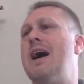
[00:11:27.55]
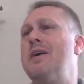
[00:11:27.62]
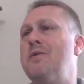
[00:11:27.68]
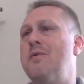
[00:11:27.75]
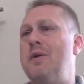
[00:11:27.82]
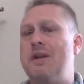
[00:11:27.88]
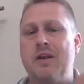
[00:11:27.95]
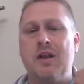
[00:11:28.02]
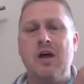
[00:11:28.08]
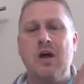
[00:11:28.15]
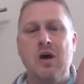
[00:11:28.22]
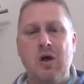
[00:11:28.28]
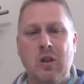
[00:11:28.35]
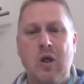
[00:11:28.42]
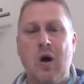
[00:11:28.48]
unwritten
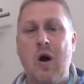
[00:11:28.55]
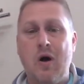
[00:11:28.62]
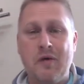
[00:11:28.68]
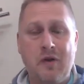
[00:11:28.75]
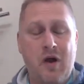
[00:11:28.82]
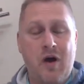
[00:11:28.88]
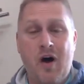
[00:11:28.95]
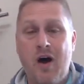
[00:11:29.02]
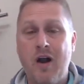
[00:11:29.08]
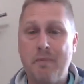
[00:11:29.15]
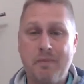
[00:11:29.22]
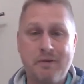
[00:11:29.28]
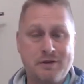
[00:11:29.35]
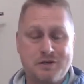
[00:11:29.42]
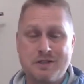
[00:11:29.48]
law in their
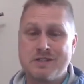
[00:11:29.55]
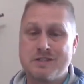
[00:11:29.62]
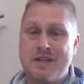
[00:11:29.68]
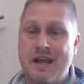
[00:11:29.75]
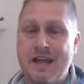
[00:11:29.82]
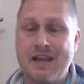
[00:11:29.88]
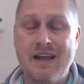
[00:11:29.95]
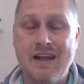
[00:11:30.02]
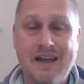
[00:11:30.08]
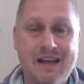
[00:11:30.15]
heart, but just like